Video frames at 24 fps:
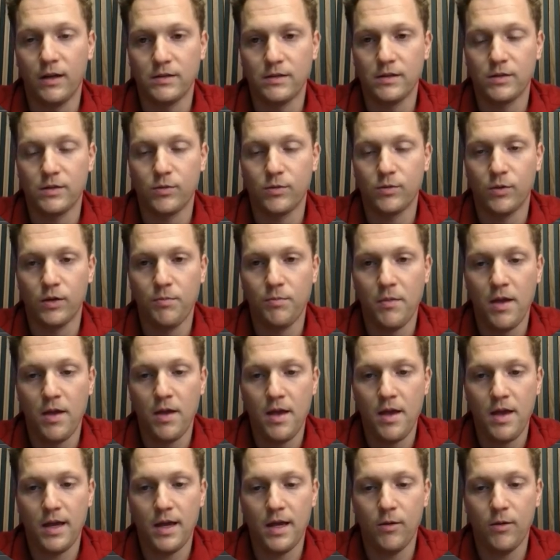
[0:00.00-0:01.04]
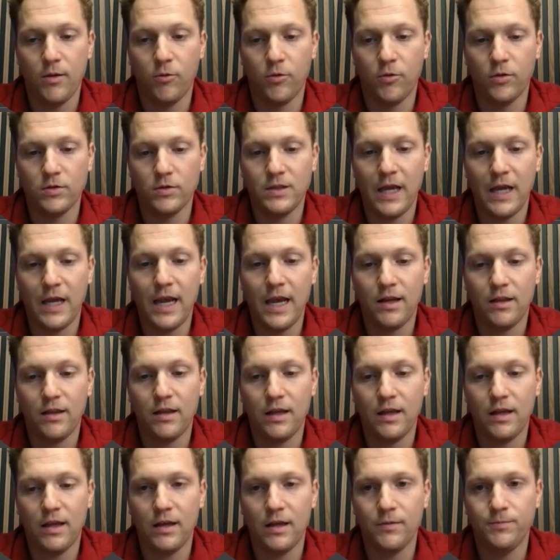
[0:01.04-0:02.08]
this one, it will take
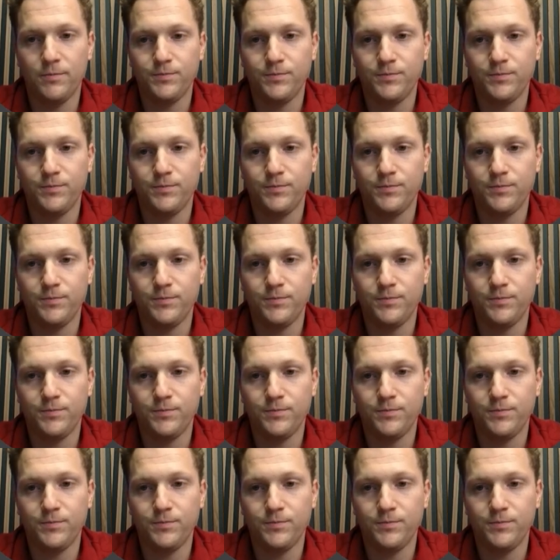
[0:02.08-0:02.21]
the